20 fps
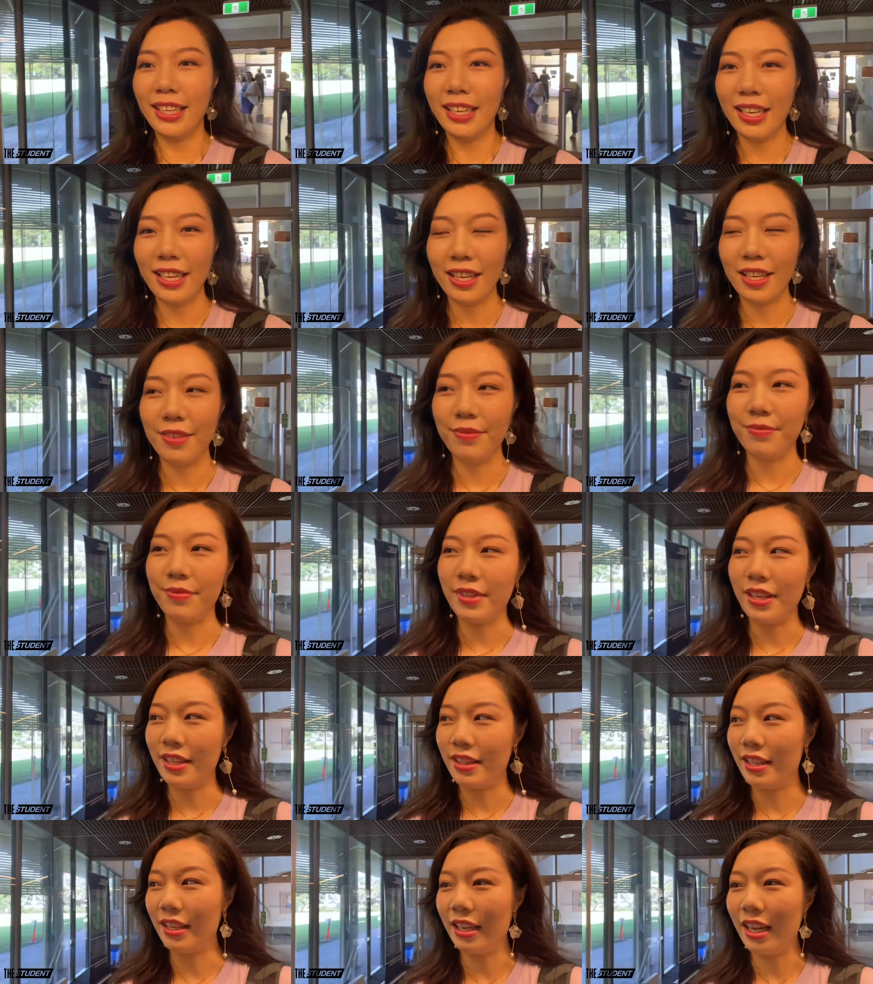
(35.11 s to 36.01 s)
Um,
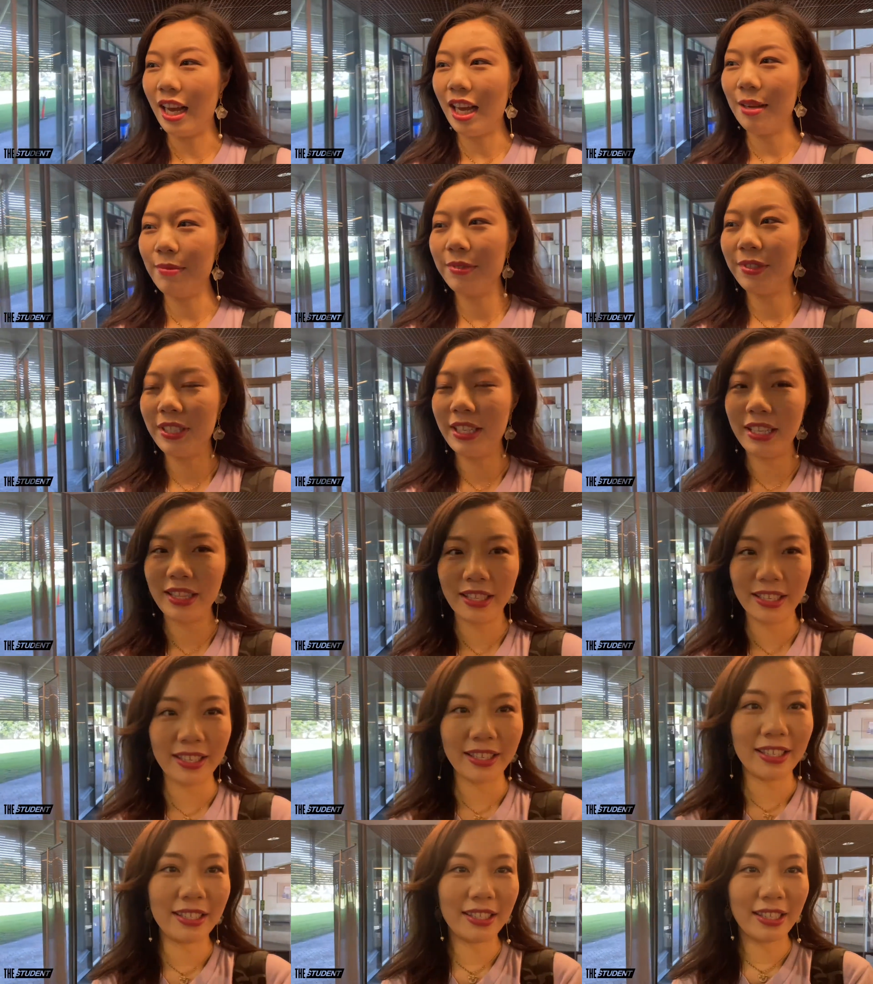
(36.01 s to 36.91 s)
in the library,
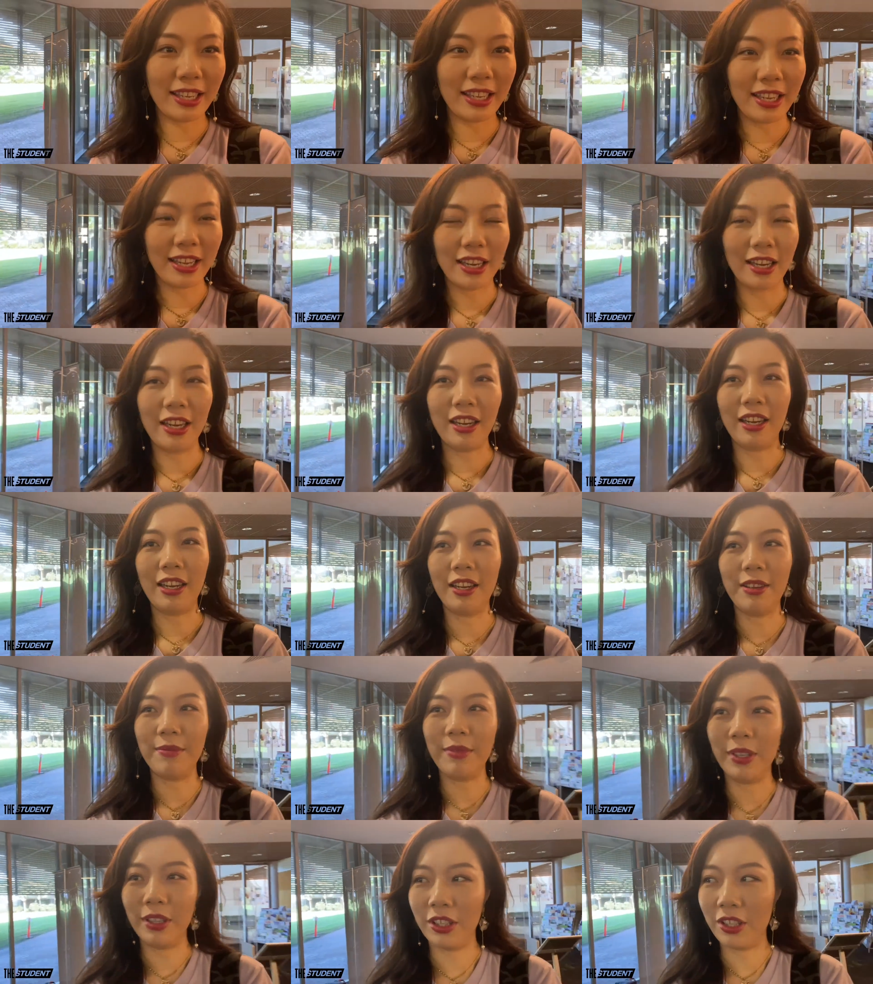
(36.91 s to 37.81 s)
there's
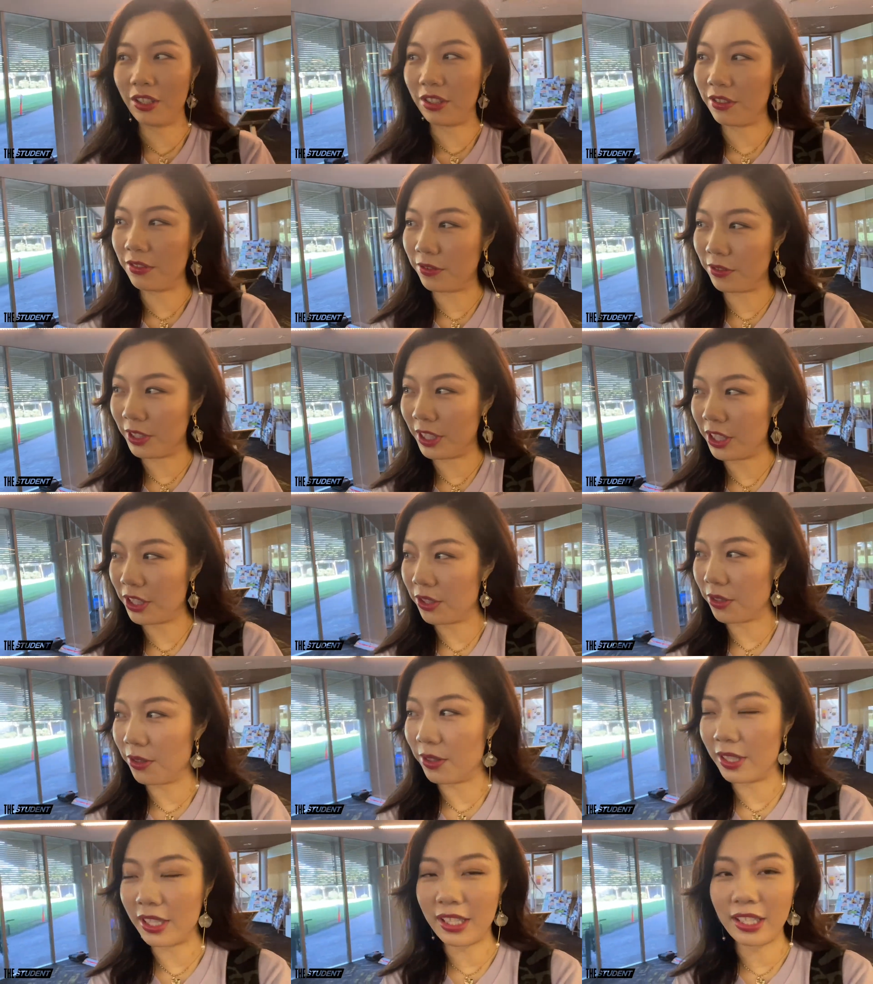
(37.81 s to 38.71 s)
um, a lot of
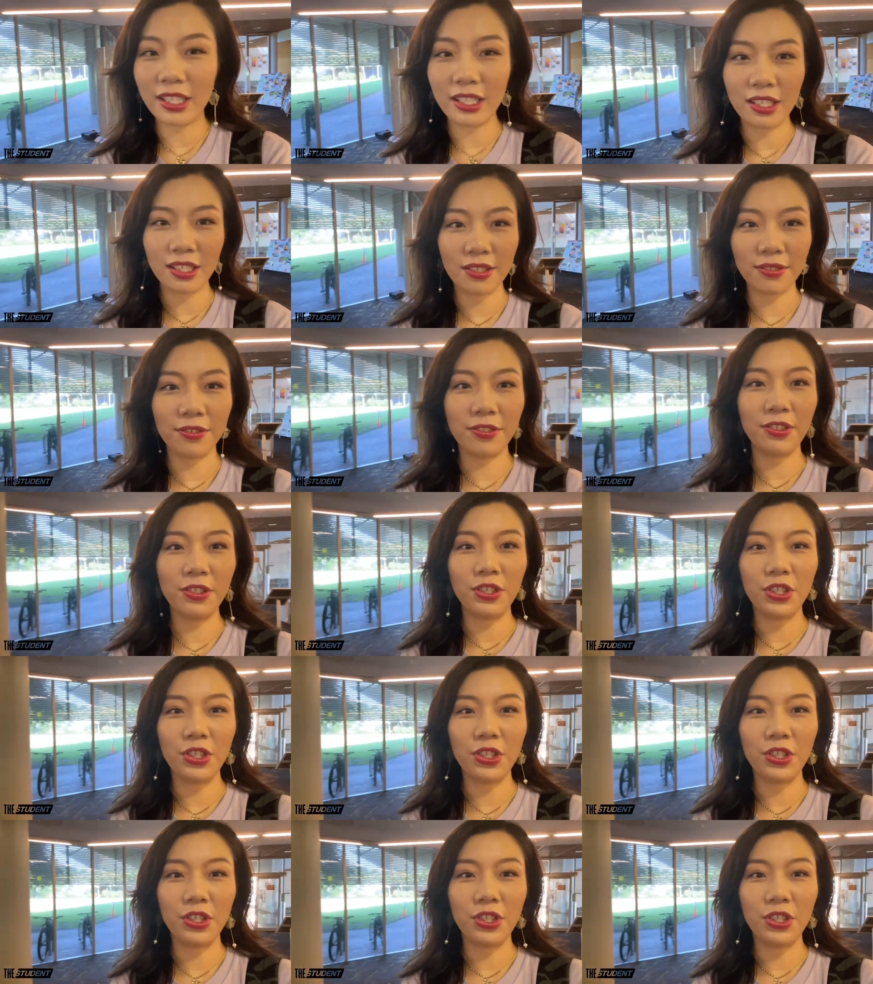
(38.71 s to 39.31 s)
resources for